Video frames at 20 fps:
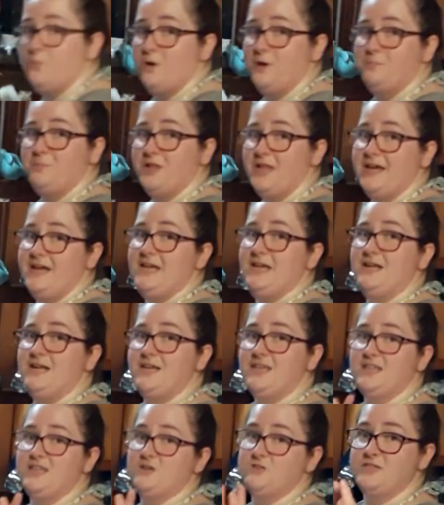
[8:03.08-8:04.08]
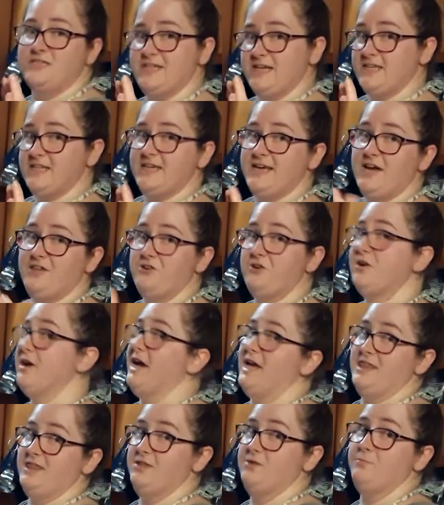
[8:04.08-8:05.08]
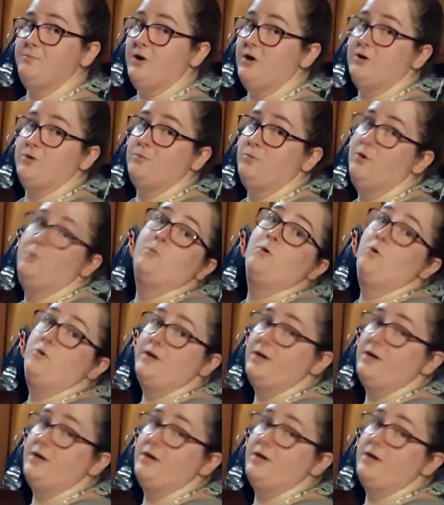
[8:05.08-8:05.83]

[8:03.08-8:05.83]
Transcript: one plate, they'll stick together and the bottom one won't